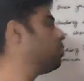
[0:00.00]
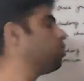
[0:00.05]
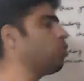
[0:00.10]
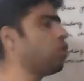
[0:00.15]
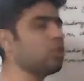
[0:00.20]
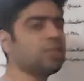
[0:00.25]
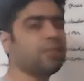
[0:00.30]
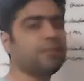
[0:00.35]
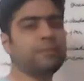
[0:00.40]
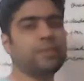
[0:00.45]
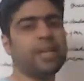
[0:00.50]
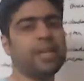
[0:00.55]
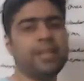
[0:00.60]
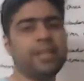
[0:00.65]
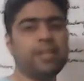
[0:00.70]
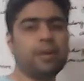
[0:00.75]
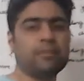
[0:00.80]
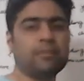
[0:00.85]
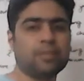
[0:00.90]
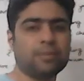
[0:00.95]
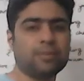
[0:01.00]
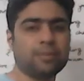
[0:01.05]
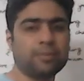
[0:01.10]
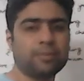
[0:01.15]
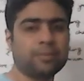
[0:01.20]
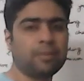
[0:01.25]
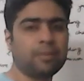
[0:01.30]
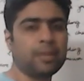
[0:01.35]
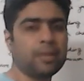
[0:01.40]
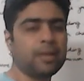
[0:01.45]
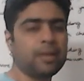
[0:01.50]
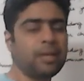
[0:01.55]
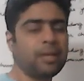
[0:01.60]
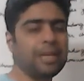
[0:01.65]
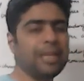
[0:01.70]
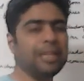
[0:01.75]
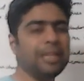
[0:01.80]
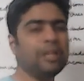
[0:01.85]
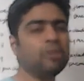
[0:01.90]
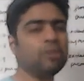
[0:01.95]
loss of 10,000.
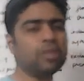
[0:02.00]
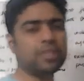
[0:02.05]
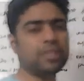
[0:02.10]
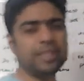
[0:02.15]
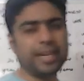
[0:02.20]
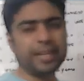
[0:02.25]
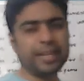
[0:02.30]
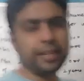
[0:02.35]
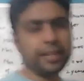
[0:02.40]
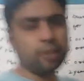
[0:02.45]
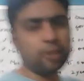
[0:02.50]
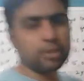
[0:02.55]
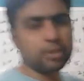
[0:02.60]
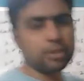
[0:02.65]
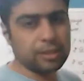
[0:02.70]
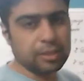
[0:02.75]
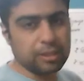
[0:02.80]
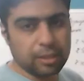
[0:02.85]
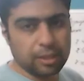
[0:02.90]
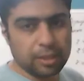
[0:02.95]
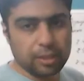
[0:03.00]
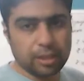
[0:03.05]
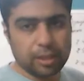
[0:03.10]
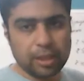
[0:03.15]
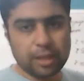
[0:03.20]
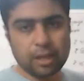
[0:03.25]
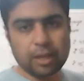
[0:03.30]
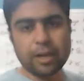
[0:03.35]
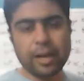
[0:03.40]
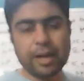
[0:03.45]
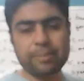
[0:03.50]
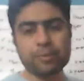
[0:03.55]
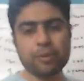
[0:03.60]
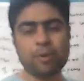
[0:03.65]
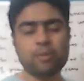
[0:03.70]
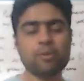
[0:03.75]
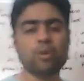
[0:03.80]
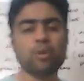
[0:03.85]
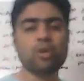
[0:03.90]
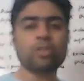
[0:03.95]
Now this 10,000
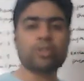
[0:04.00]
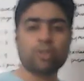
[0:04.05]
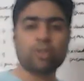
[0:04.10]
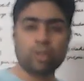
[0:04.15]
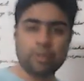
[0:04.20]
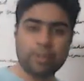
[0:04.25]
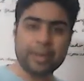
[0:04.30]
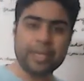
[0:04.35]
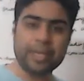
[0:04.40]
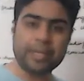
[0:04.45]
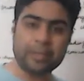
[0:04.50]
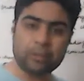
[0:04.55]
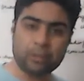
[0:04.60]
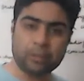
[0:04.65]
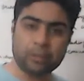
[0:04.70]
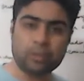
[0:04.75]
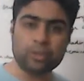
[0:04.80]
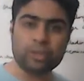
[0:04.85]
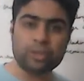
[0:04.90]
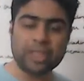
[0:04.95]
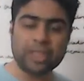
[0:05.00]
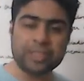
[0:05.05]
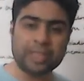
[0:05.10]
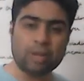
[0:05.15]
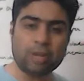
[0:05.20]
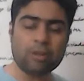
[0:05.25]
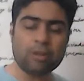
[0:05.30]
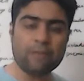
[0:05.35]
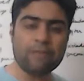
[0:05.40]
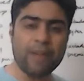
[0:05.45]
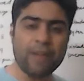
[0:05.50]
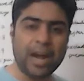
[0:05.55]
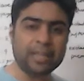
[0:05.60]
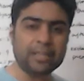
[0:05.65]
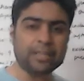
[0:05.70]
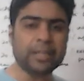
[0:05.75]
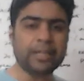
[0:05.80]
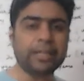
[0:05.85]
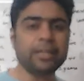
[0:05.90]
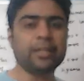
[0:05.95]
abnormal loss could be due to shutdown of
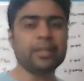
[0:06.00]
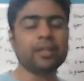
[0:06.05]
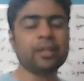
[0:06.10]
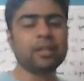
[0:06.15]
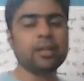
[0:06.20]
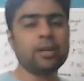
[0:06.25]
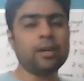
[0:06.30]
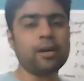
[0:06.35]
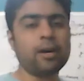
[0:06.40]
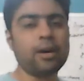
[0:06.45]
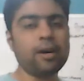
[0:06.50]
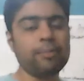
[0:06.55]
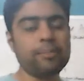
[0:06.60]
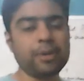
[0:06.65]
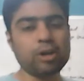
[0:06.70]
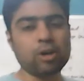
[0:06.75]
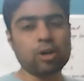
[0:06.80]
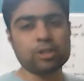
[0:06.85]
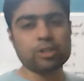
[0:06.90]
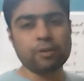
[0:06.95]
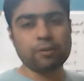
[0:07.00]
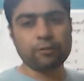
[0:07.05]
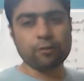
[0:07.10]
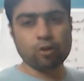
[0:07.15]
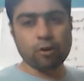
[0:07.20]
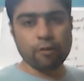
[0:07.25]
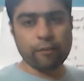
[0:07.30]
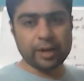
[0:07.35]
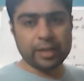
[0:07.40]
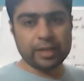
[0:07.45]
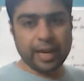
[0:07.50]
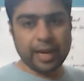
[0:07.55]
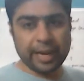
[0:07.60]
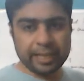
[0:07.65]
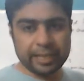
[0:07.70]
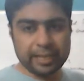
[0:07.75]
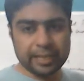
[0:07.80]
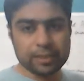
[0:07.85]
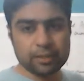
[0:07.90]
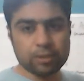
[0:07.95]
factory because of
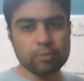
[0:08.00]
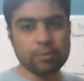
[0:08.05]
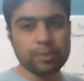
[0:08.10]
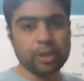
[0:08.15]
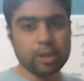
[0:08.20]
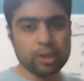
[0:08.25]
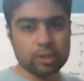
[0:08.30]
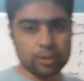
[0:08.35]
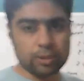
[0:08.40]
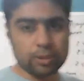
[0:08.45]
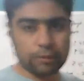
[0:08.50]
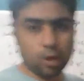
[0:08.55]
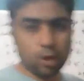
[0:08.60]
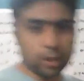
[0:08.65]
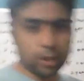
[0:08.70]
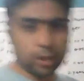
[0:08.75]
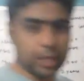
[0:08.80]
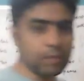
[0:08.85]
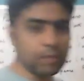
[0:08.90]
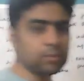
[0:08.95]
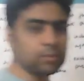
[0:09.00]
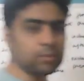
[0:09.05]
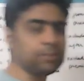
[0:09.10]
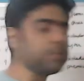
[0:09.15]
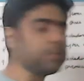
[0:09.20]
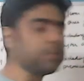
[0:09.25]
COVID-19 or because of lockdown.